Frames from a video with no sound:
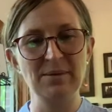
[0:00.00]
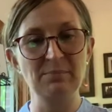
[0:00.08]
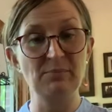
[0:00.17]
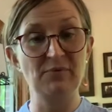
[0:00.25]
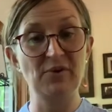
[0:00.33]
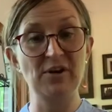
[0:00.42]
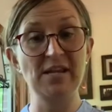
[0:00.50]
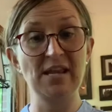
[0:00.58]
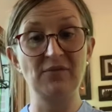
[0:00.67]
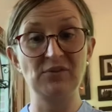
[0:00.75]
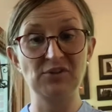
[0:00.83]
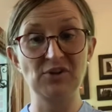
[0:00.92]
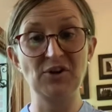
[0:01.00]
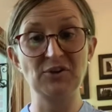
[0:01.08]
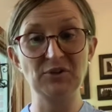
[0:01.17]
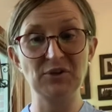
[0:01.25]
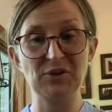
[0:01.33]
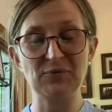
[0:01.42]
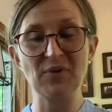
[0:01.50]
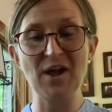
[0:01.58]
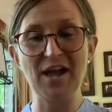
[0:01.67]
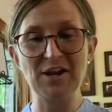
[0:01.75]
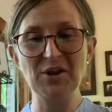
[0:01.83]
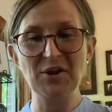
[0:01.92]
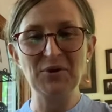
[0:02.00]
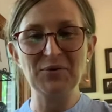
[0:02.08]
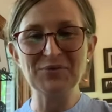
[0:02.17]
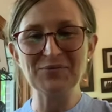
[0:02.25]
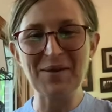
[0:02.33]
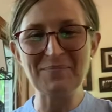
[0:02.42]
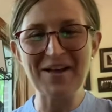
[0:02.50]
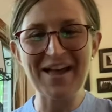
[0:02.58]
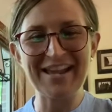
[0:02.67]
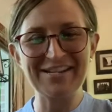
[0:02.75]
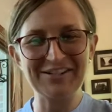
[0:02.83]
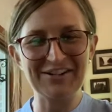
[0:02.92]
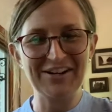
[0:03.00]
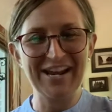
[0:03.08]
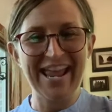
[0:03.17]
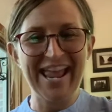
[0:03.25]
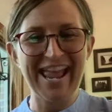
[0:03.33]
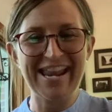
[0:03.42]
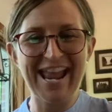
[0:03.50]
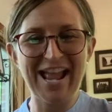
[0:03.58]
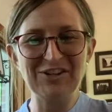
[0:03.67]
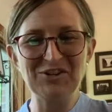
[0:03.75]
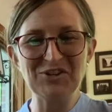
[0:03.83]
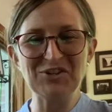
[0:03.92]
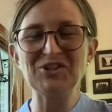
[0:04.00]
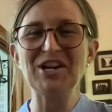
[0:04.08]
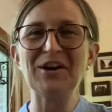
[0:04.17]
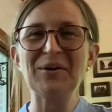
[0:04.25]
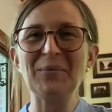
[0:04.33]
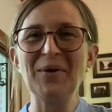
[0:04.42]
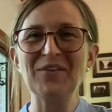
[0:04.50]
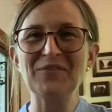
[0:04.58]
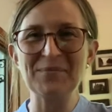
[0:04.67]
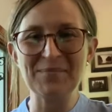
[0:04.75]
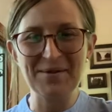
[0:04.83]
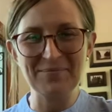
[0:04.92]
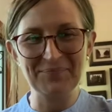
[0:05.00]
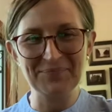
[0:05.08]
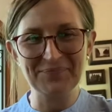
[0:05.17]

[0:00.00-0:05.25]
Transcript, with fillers: Pavarti gave a startled look at Ron, who was right behind her, and edged her chair away from him.